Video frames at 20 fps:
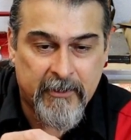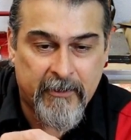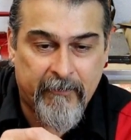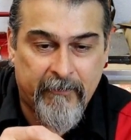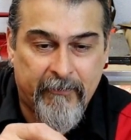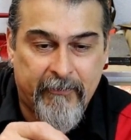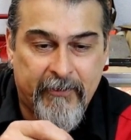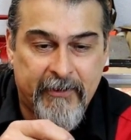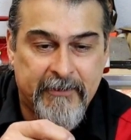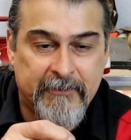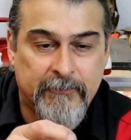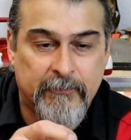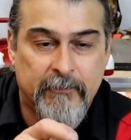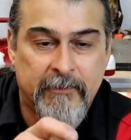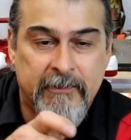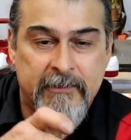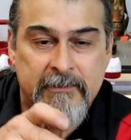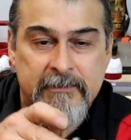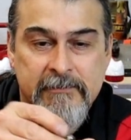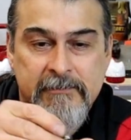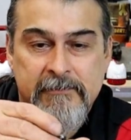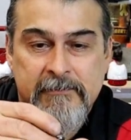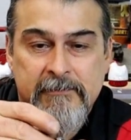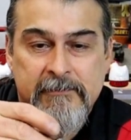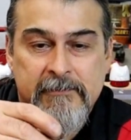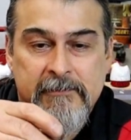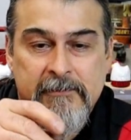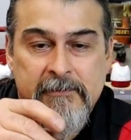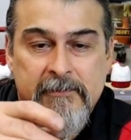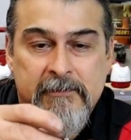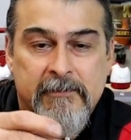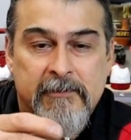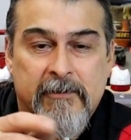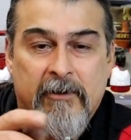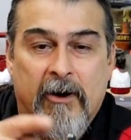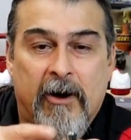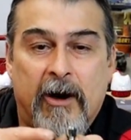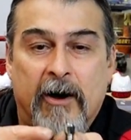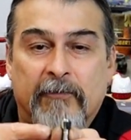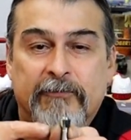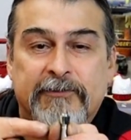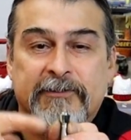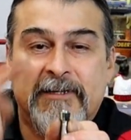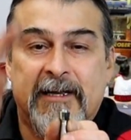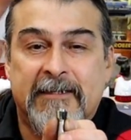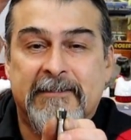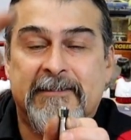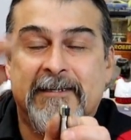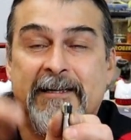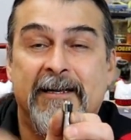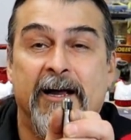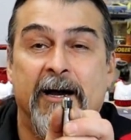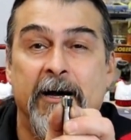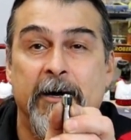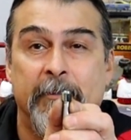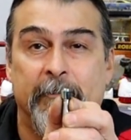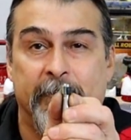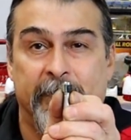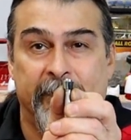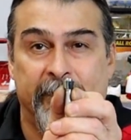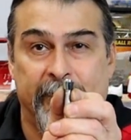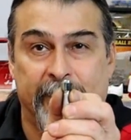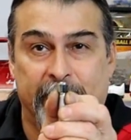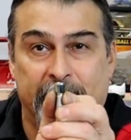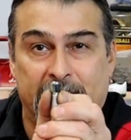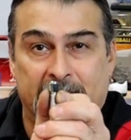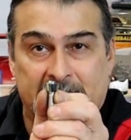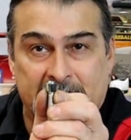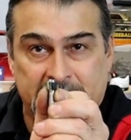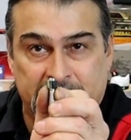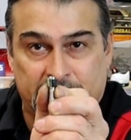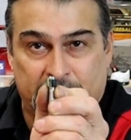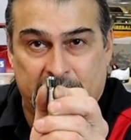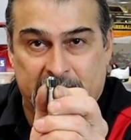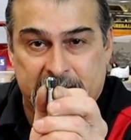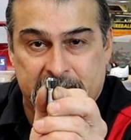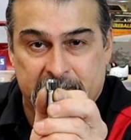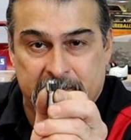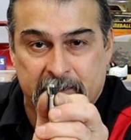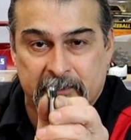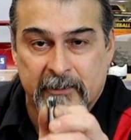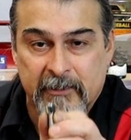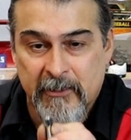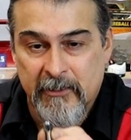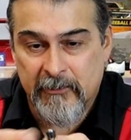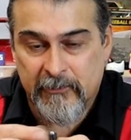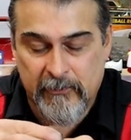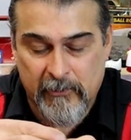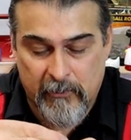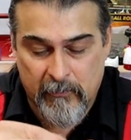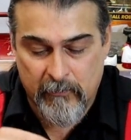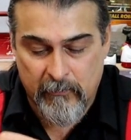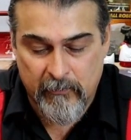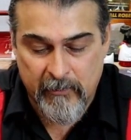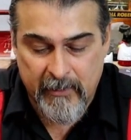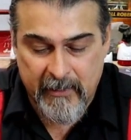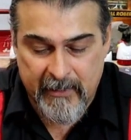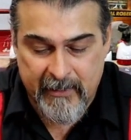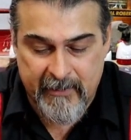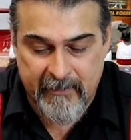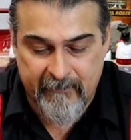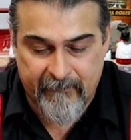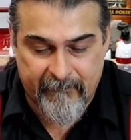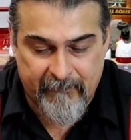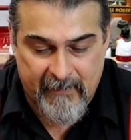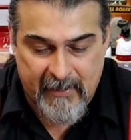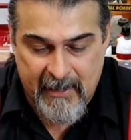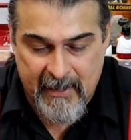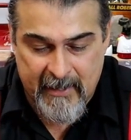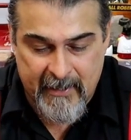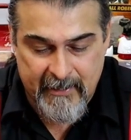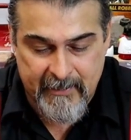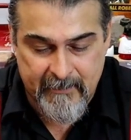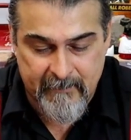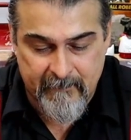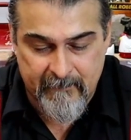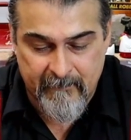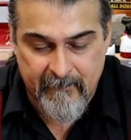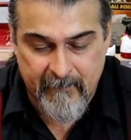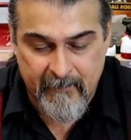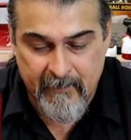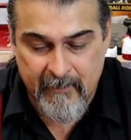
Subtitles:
This one offsets it up for less pressure. So if I